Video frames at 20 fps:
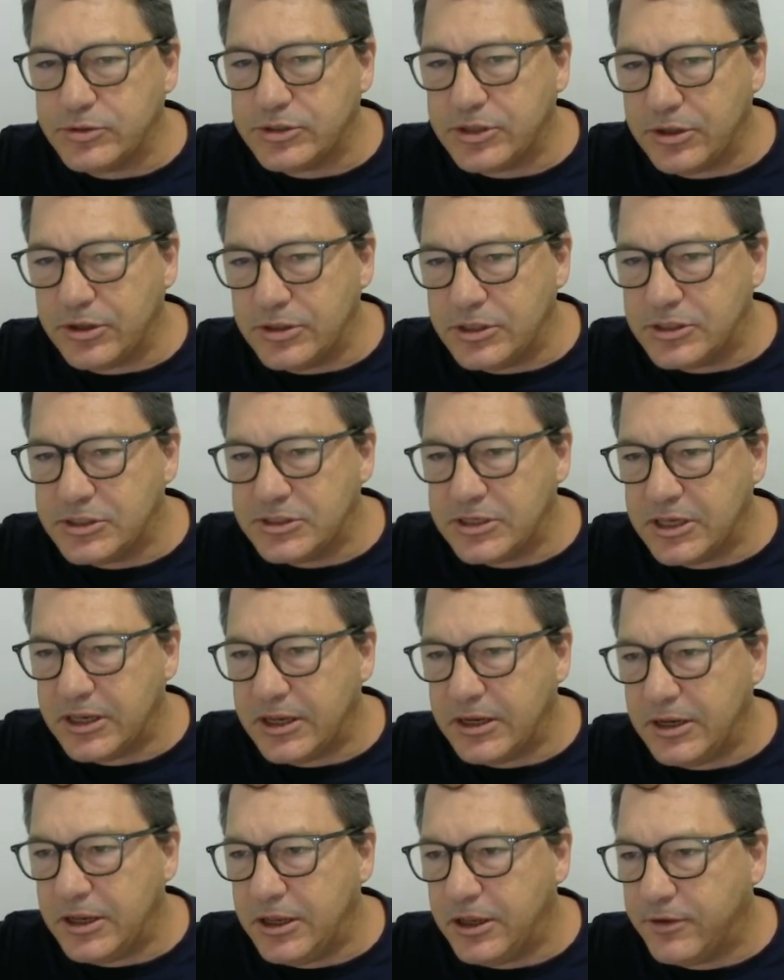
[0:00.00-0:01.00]
So this
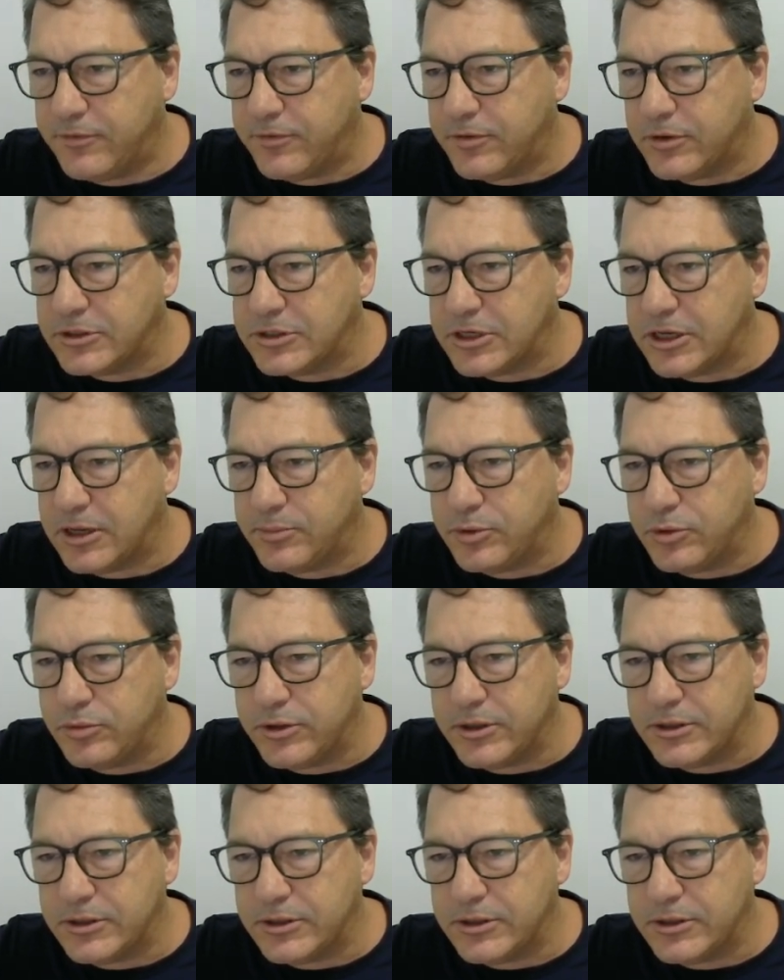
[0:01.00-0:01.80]
scene here, for example,